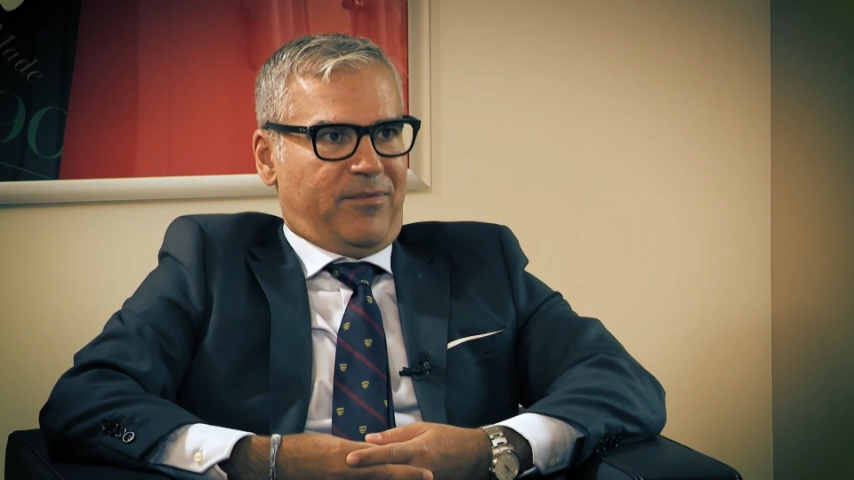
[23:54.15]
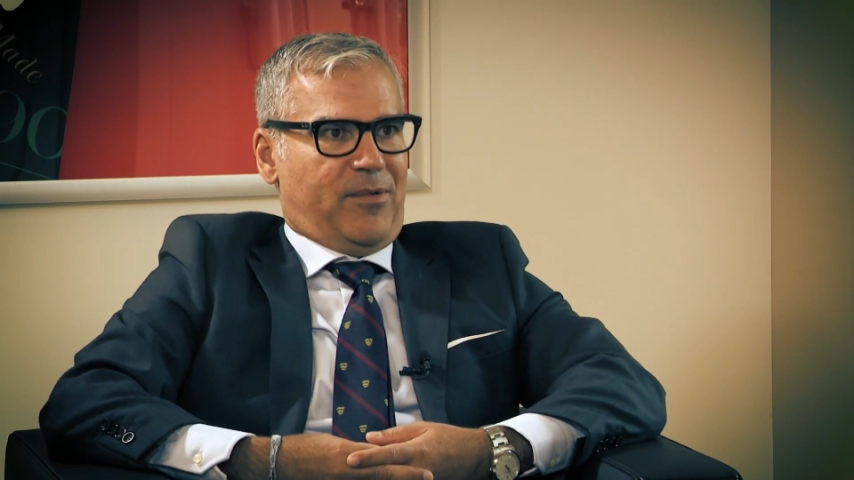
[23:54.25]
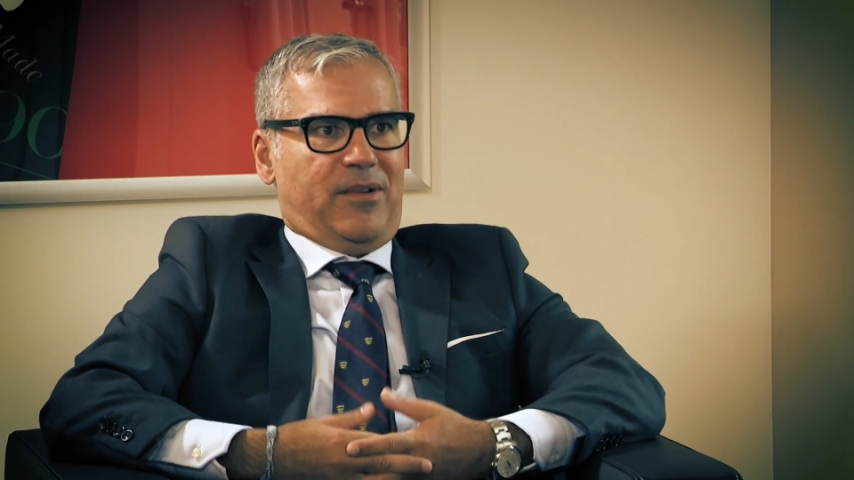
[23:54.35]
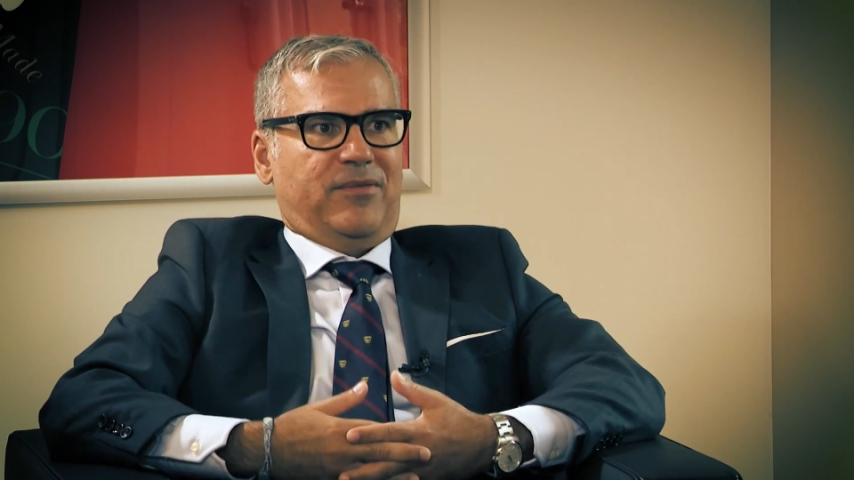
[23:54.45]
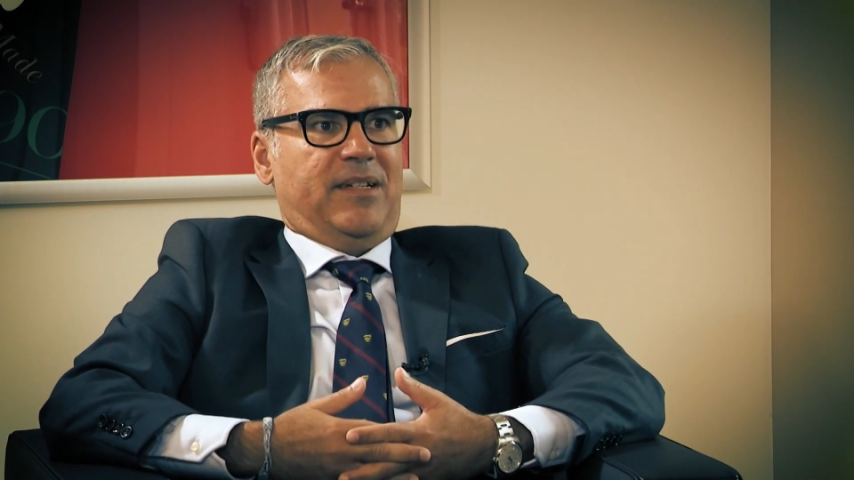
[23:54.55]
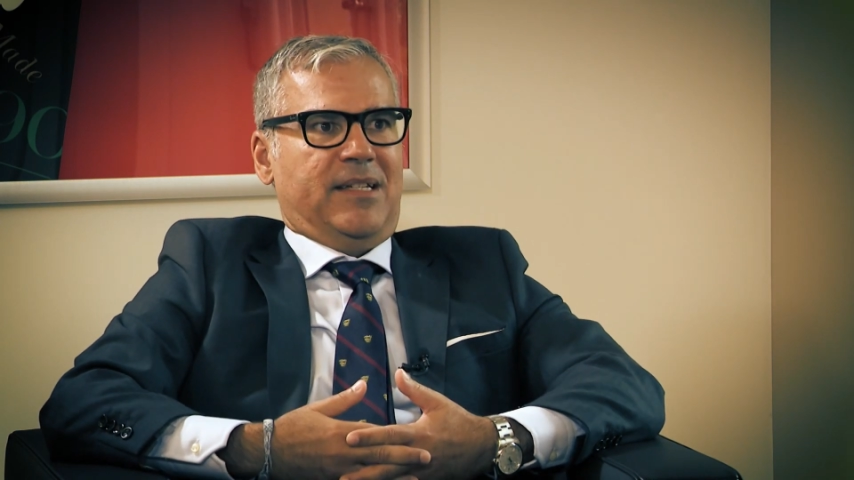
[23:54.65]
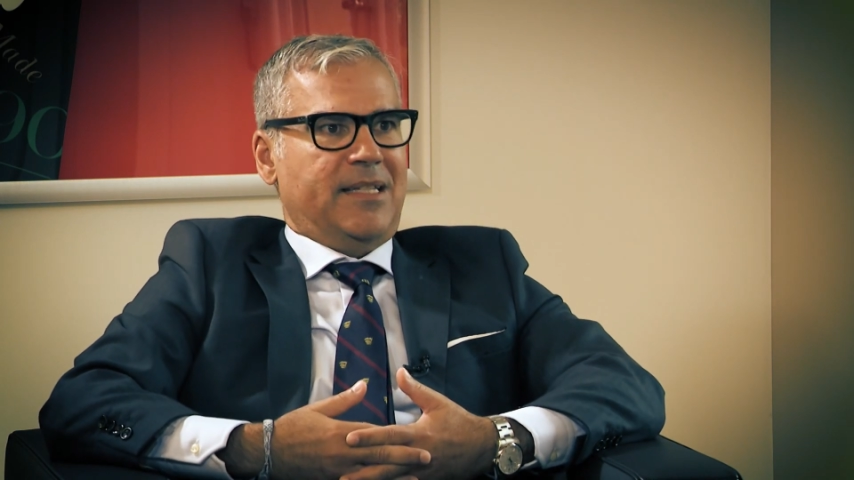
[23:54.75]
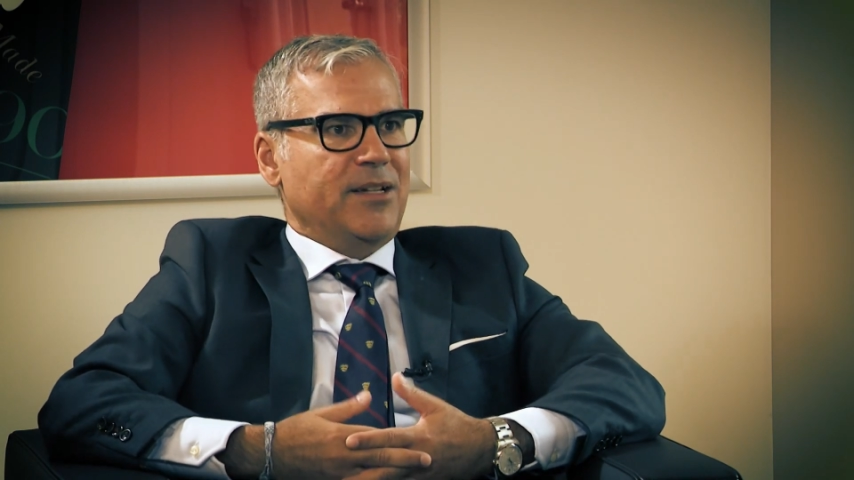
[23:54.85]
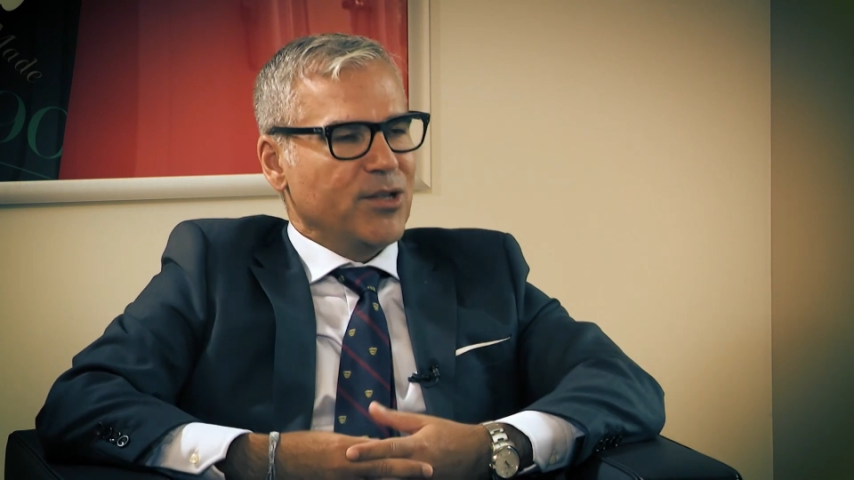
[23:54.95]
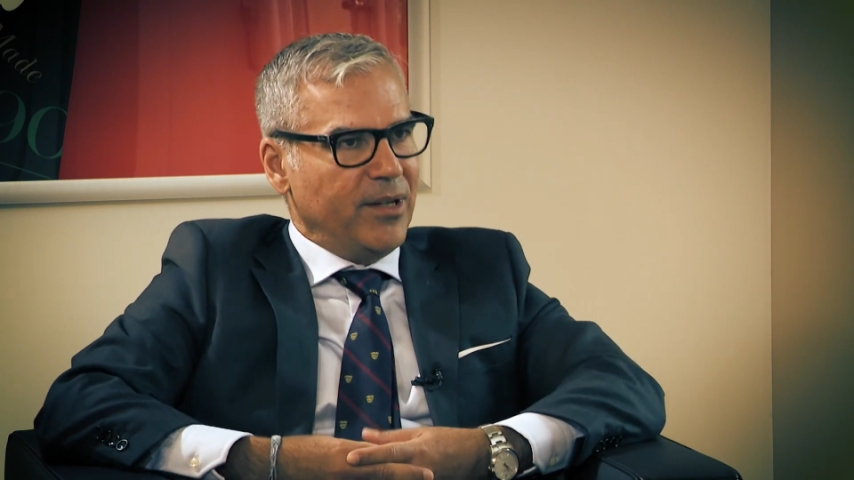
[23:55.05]
one of the
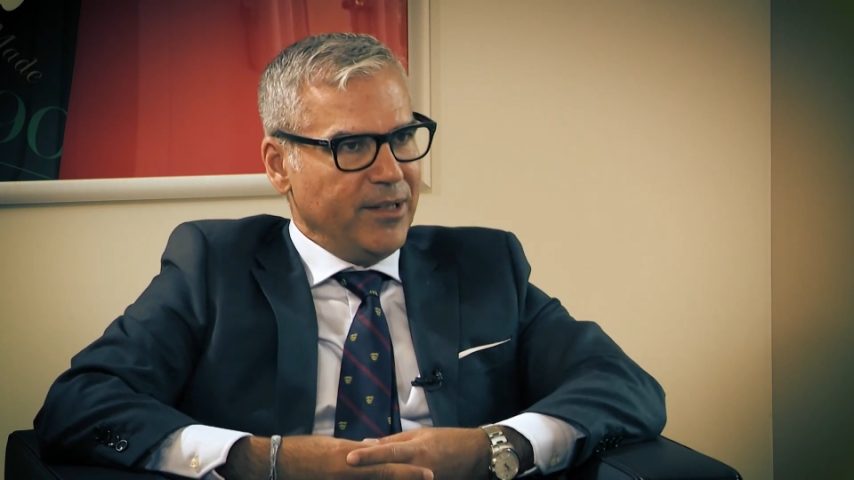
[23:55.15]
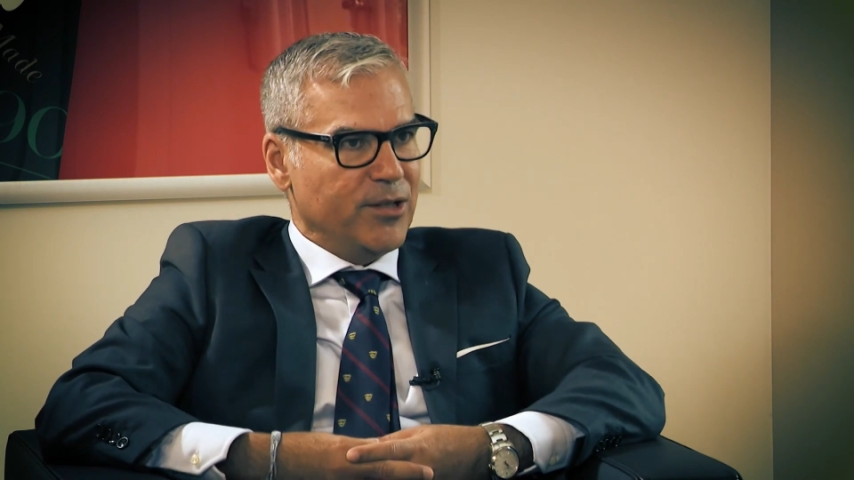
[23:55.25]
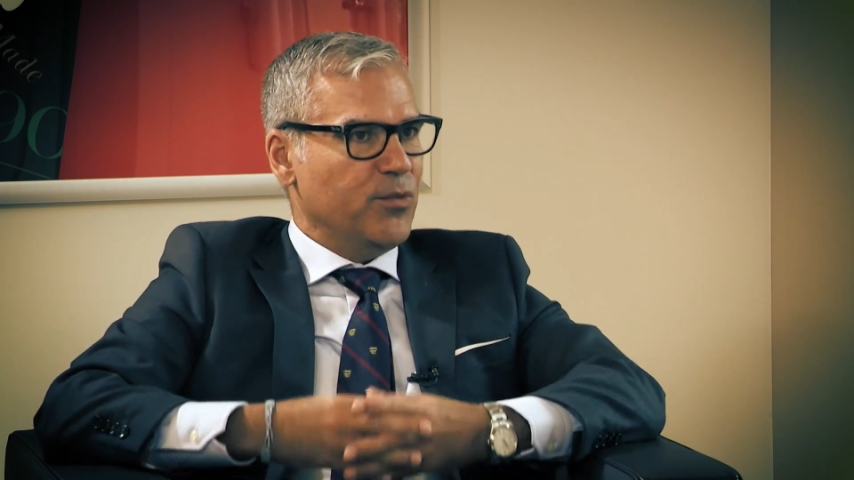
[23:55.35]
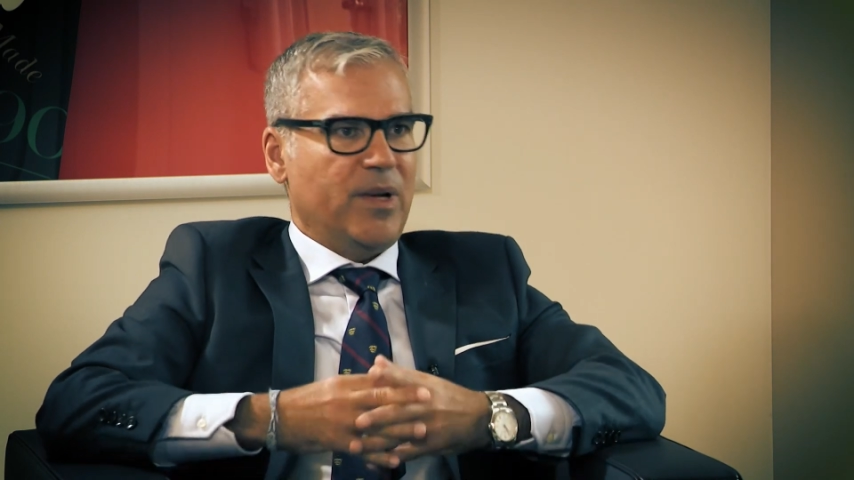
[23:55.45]
essential leaders,